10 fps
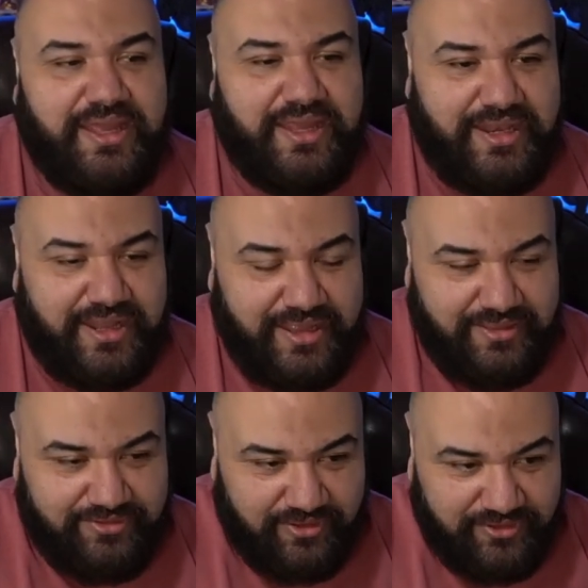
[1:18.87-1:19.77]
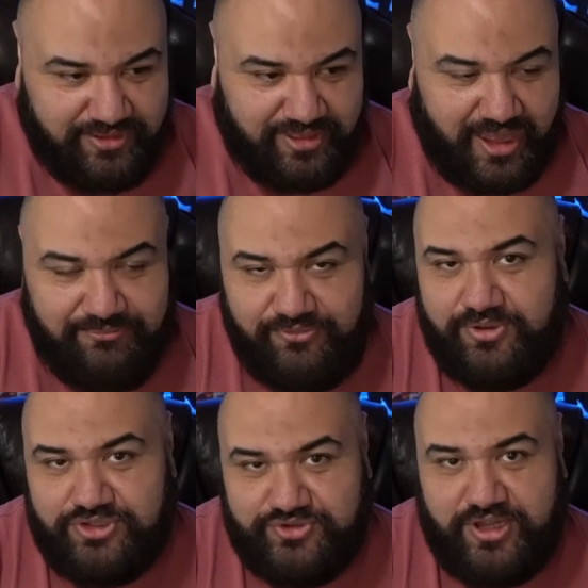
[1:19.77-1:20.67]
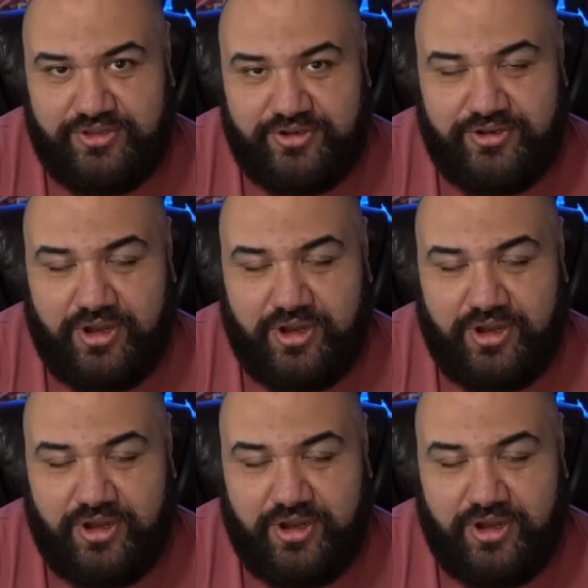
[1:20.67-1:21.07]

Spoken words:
It is the top viewing trailer